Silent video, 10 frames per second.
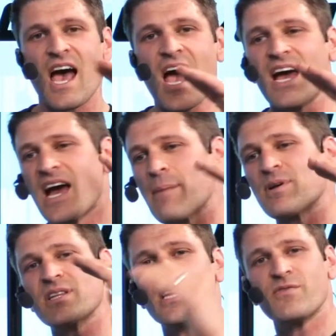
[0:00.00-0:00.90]
hey, I
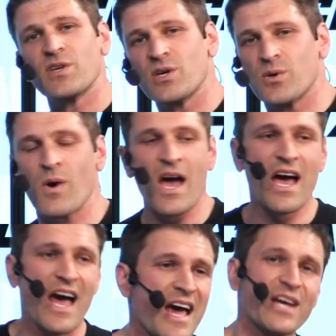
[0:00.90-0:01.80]
believe in you.
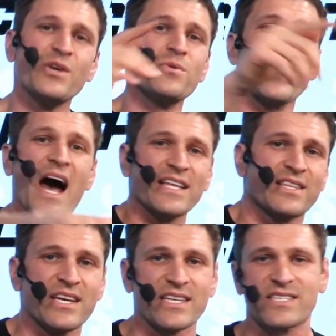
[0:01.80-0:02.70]
Hey, you got
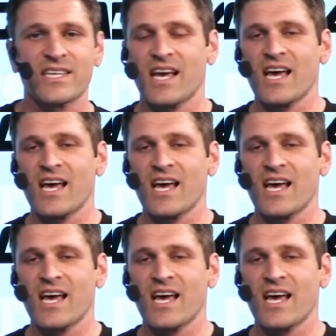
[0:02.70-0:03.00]
this.